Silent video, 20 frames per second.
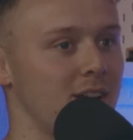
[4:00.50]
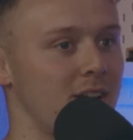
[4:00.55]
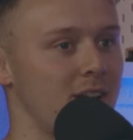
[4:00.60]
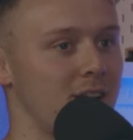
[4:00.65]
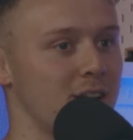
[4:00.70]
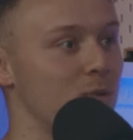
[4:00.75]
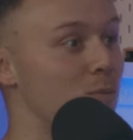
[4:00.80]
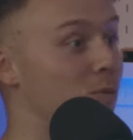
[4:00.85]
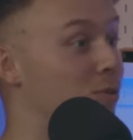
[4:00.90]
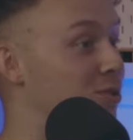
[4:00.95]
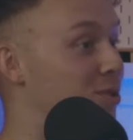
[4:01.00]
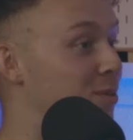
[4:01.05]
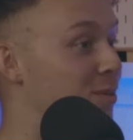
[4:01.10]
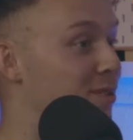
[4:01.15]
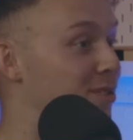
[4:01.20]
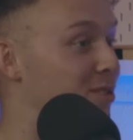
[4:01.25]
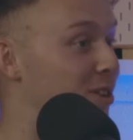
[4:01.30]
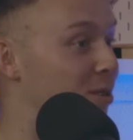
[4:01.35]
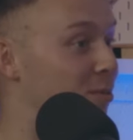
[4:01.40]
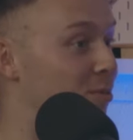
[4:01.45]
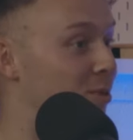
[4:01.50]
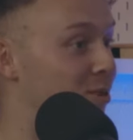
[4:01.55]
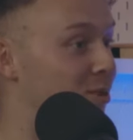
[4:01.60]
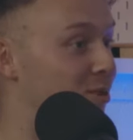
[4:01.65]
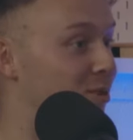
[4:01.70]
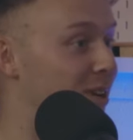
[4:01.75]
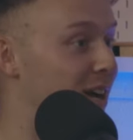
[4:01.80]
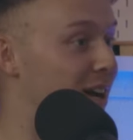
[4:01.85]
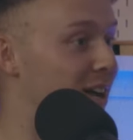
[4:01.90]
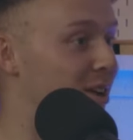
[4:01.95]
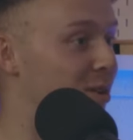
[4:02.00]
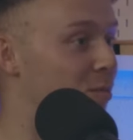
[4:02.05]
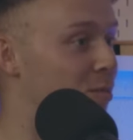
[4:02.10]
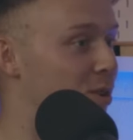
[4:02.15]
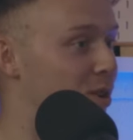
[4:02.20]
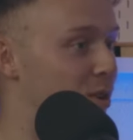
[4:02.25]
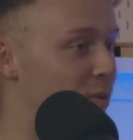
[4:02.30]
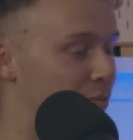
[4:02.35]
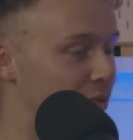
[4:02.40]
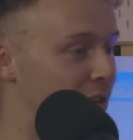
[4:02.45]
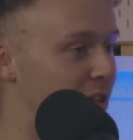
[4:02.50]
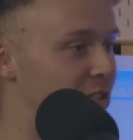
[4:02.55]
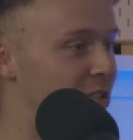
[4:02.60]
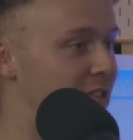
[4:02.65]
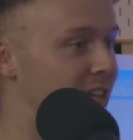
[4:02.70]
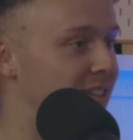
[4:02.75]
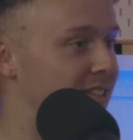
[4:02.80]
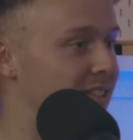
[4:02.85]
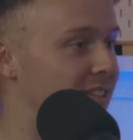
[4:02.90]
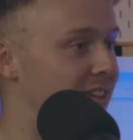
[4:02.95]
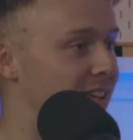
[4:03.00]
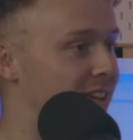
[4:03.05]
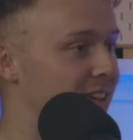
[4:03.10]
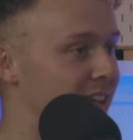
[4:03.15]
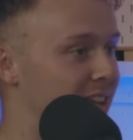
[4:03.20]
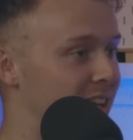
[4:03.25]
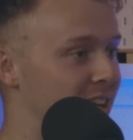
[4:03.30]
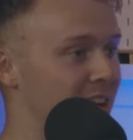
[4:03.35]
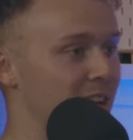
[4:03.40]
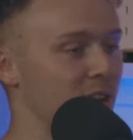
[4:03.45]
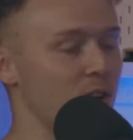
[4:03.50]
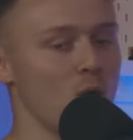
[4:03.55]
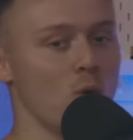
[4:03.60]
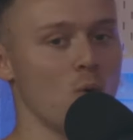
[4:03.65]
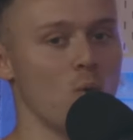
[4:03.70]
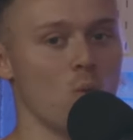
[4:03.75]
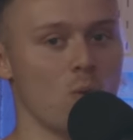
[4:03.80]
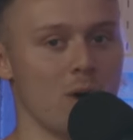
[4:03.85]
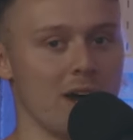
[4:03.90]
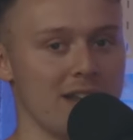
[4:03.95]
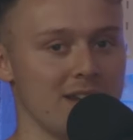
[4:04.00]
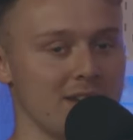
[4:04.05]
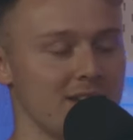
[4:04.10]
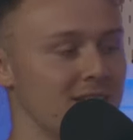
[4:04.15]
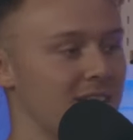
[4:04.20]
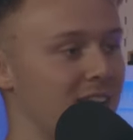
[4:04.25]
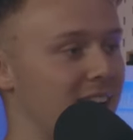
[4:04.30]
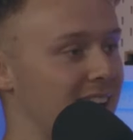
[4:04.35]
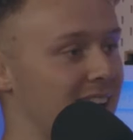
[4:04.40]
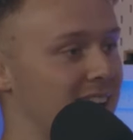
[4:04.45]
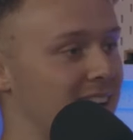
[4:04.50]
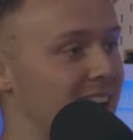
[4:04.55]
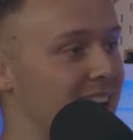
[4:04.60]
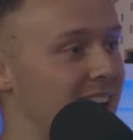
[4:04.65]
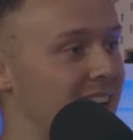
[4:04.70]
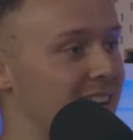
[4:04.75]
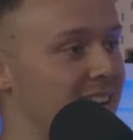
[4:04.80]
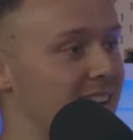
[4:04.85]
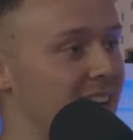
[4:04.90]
I don't want something to go wrong. And I want to appreciate it when I can.